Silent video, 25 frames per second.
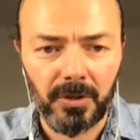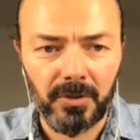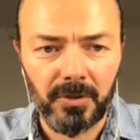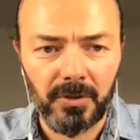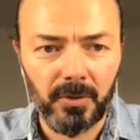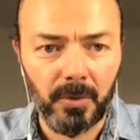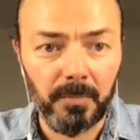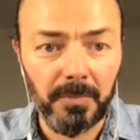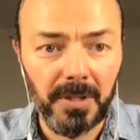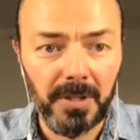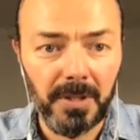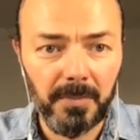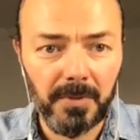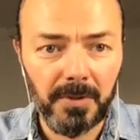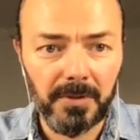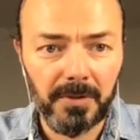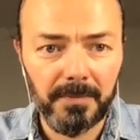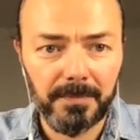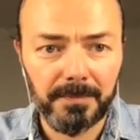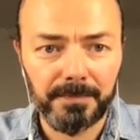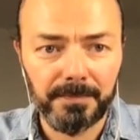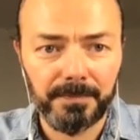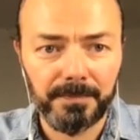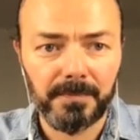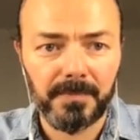to a beamer,
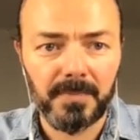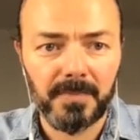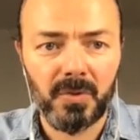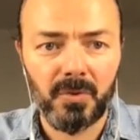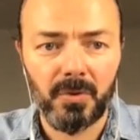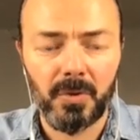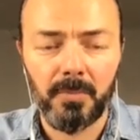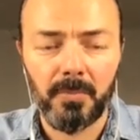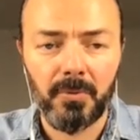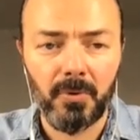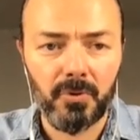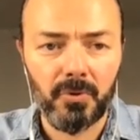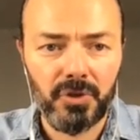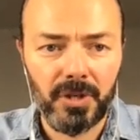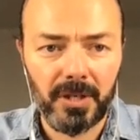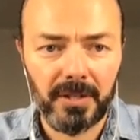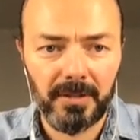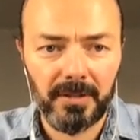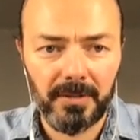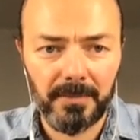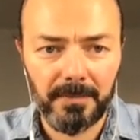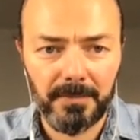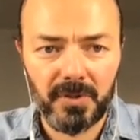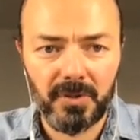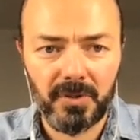to a
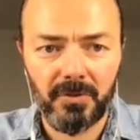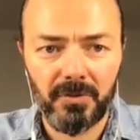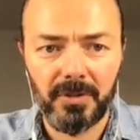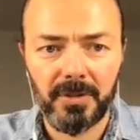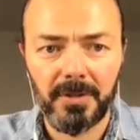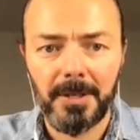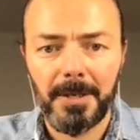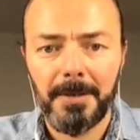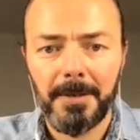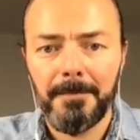projector, sorry,